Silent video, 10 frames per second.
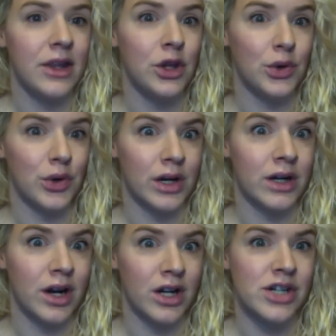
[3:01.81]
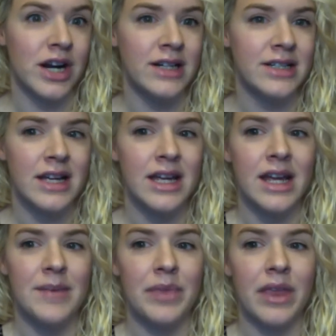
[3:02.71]
your contract,
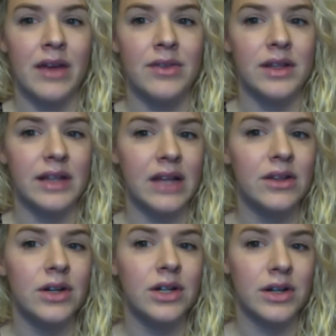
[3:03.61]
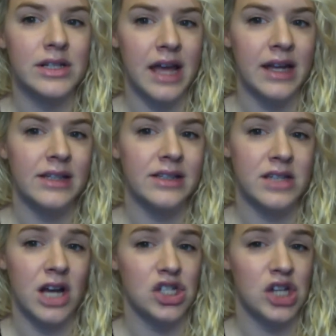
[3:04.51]
if the landlord or tenant
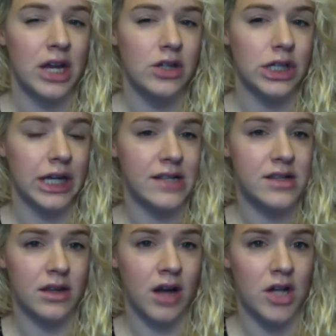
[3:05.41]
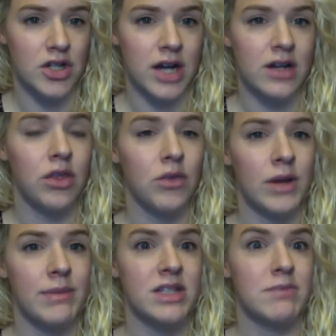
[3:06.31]
does not change or cancel the contract
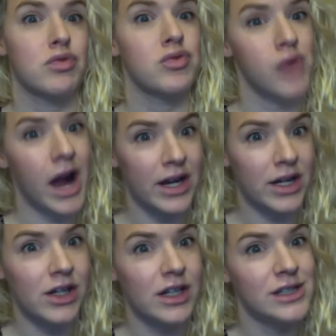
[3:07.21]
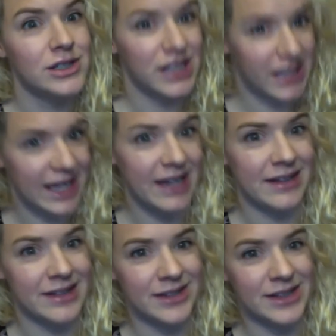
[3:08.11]
3 months prior to
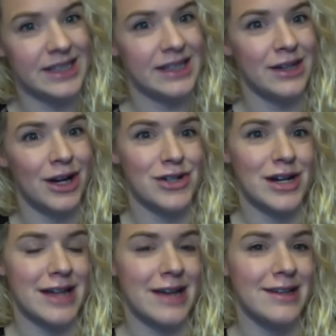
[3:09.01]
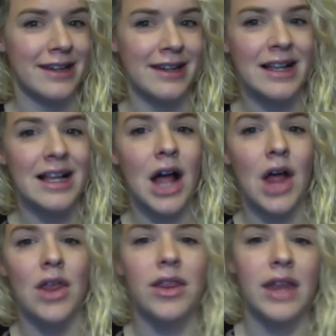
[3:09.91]
the contract ending,
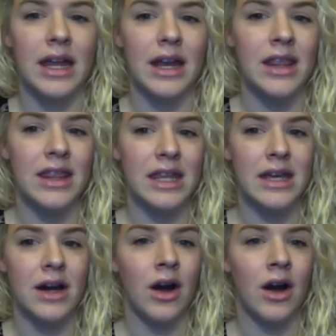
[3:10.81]
then the